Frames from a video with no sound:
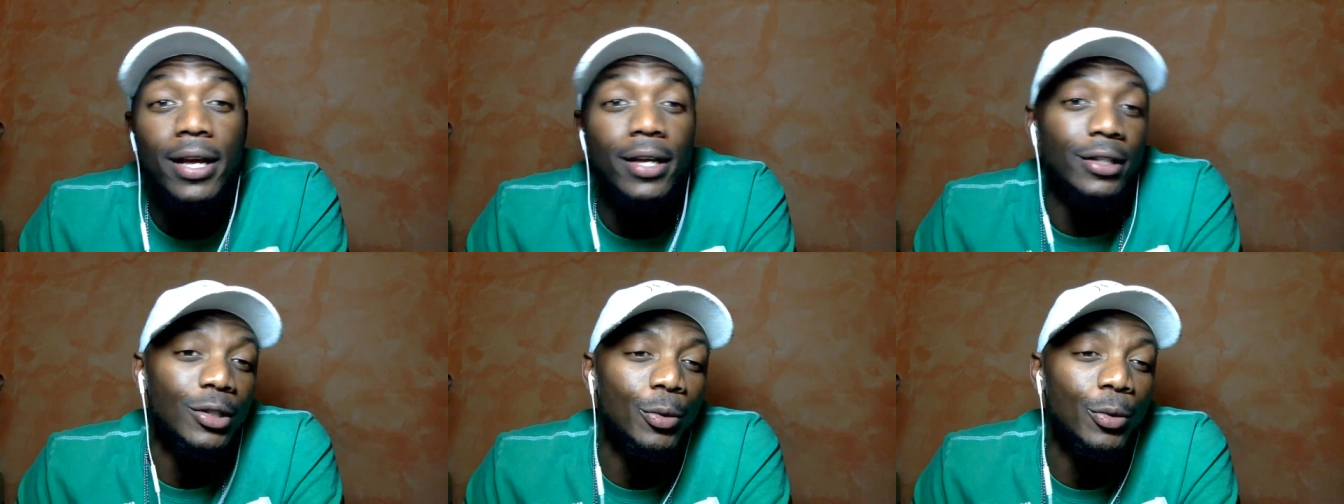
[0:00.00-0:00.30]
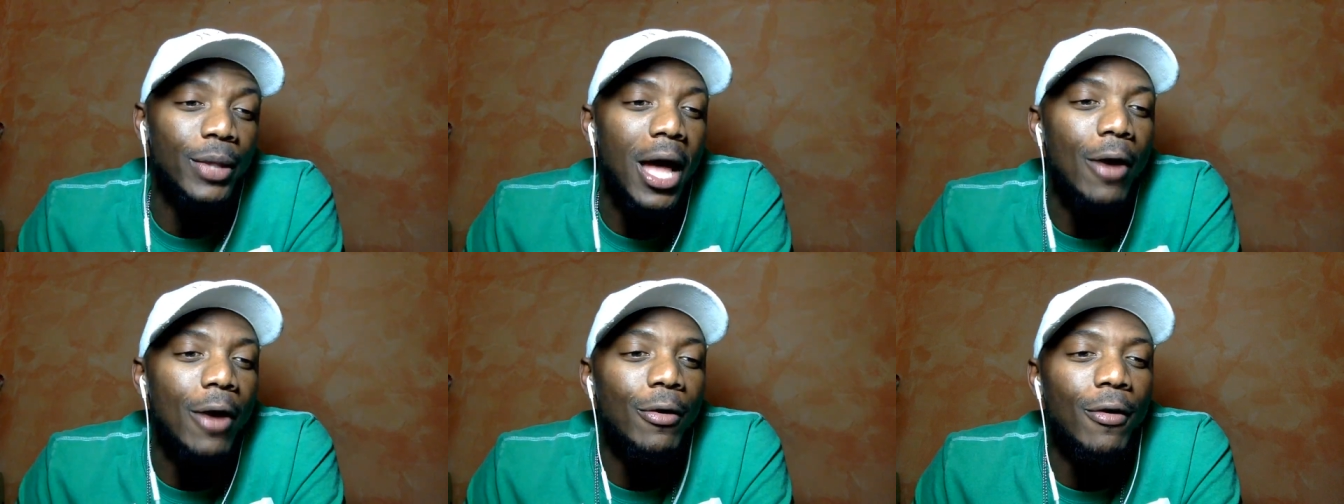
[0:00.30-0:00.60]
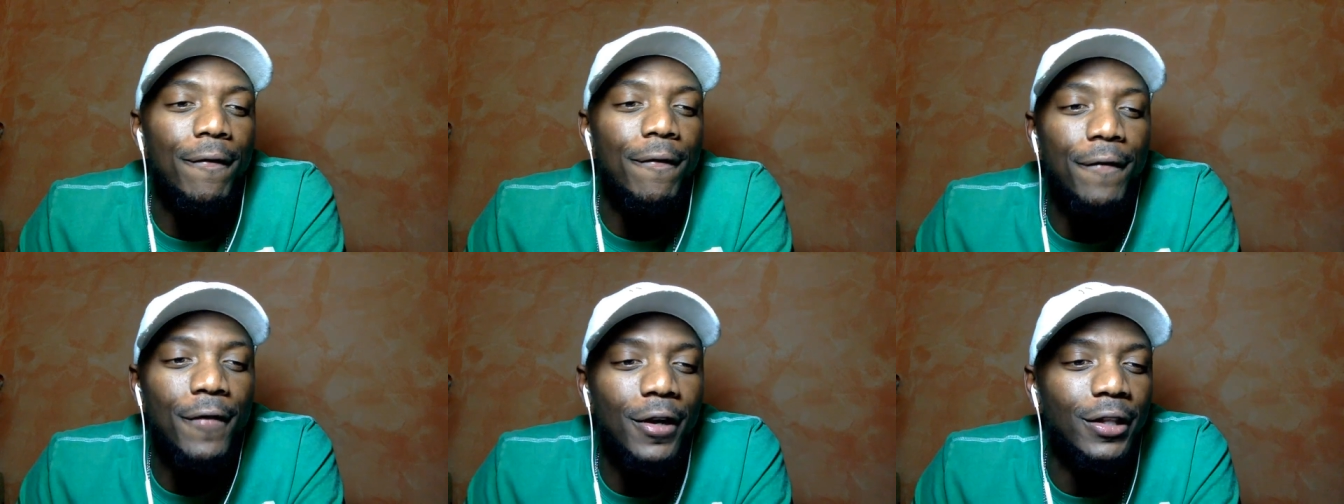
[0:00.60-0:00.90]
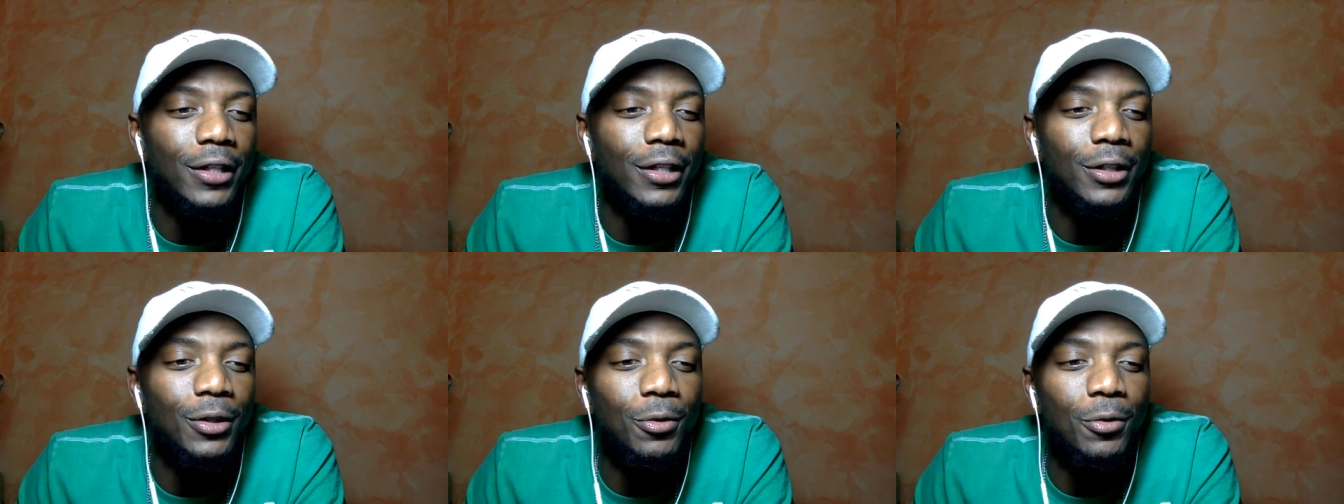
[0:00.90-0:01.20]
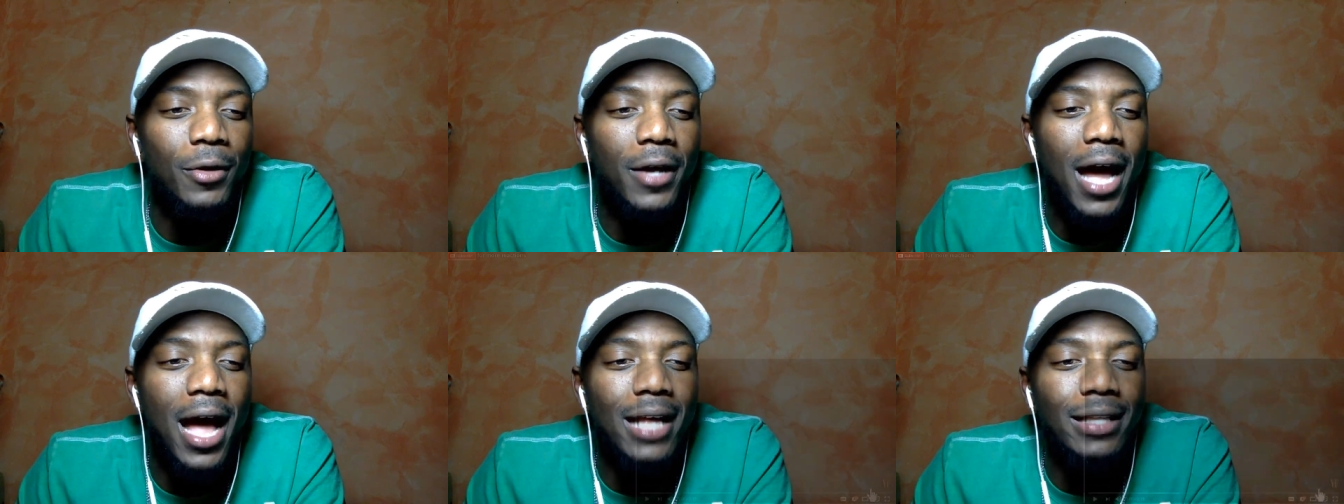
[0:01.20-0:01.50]
So without no further
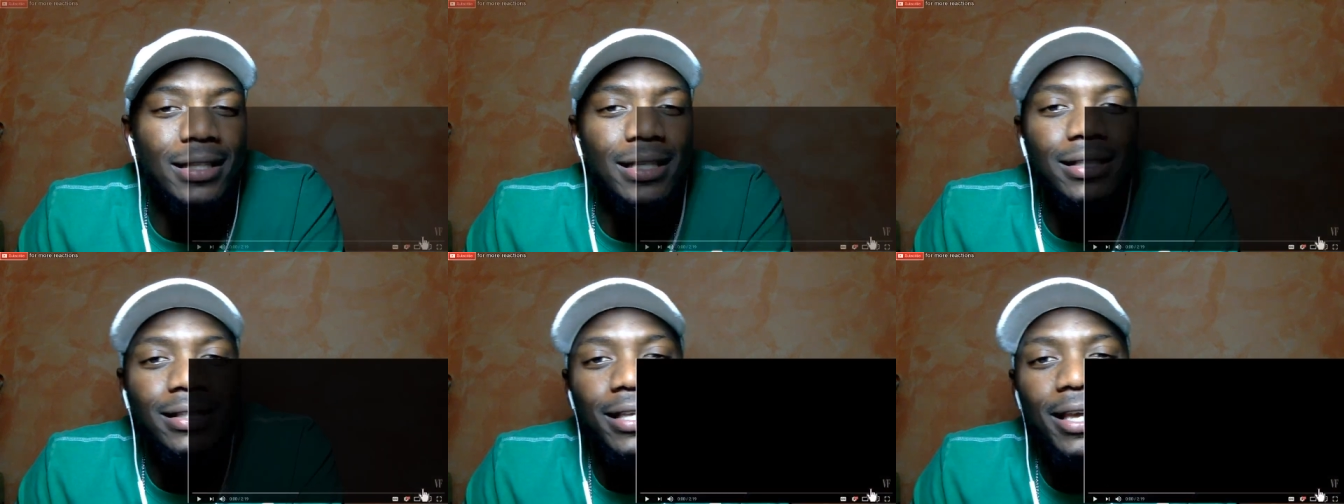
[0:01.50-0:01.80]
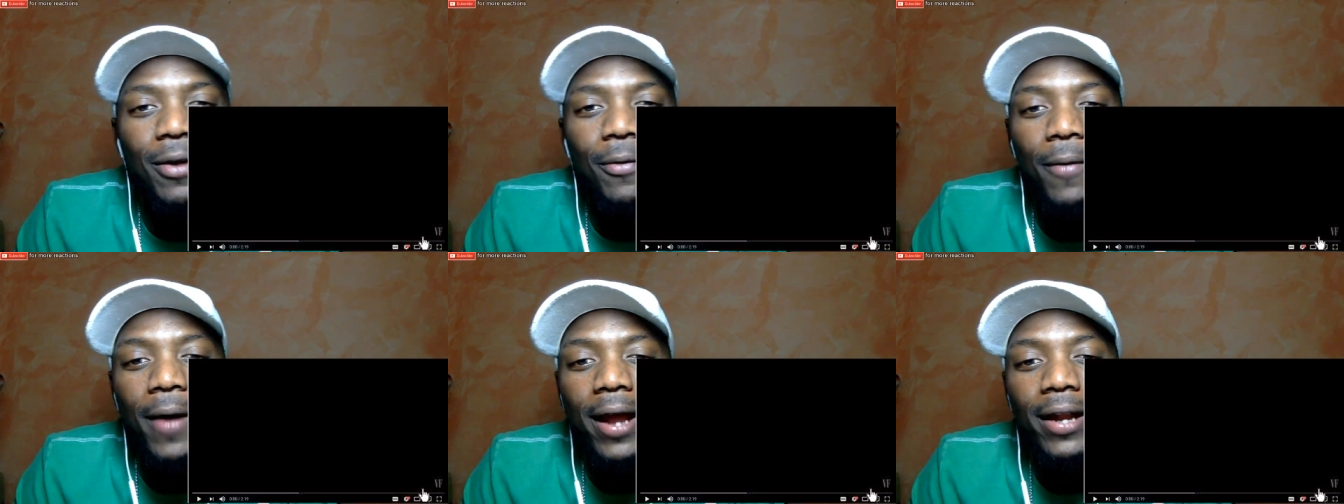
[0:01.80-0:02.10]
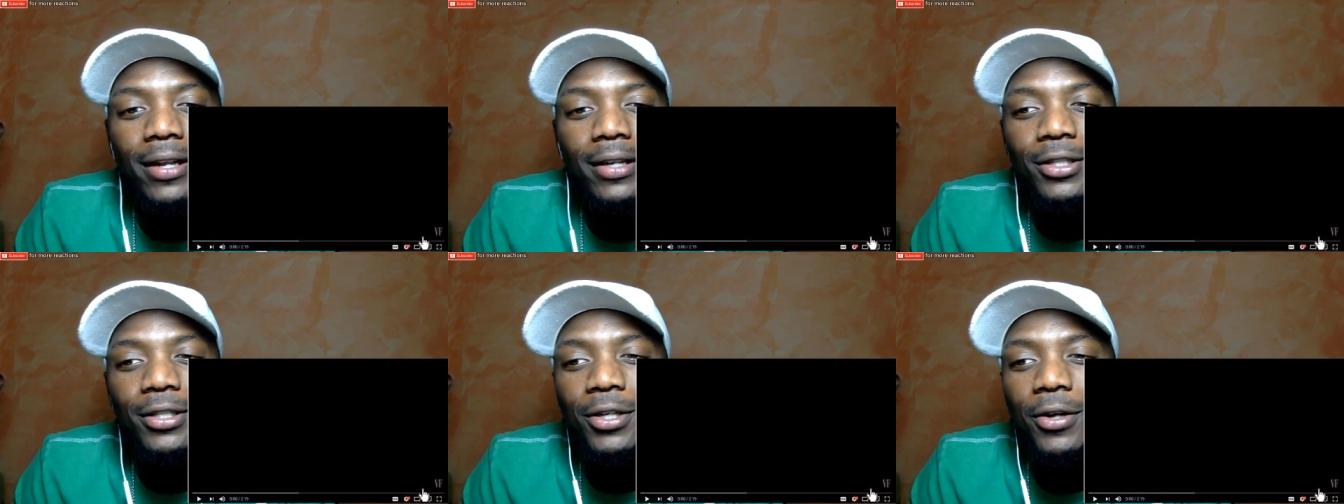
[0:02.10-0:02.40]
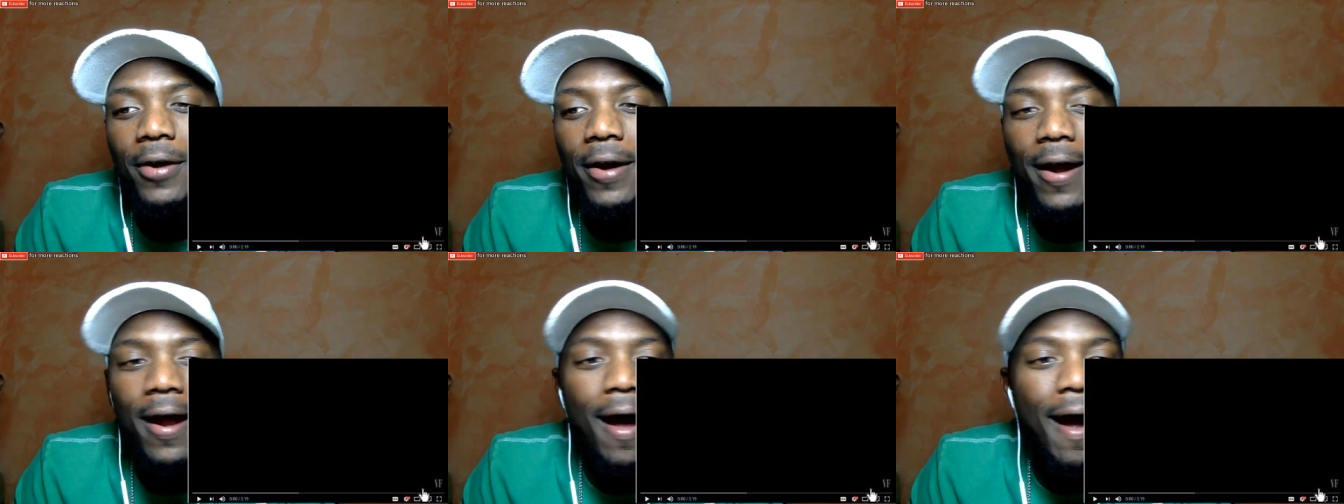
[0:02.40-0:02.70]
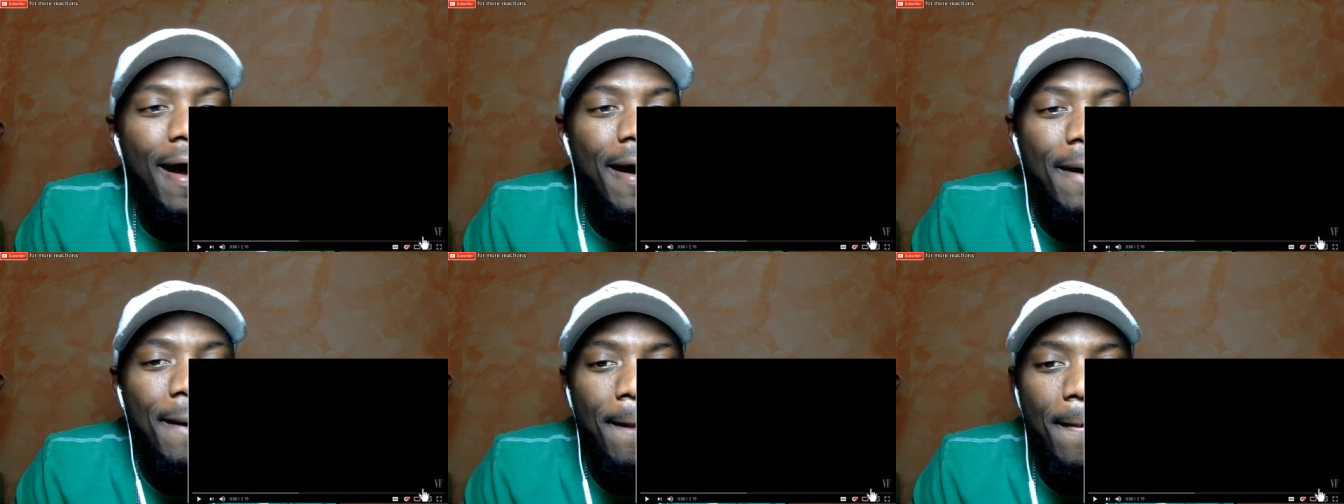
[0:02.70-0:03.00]
ado, guys, let's get right into it, all
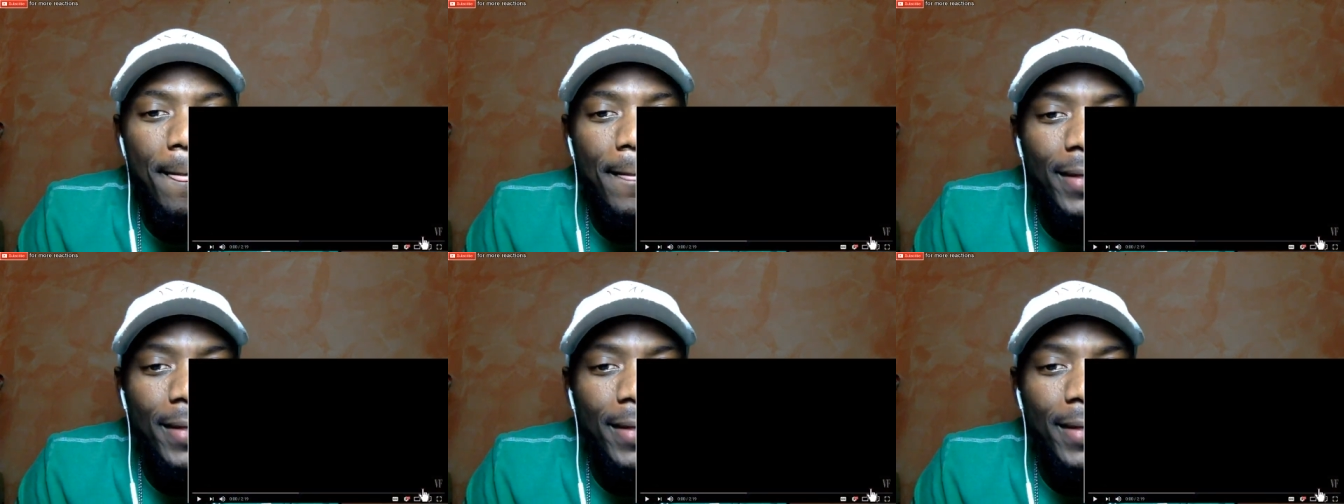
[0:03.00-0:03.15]
right?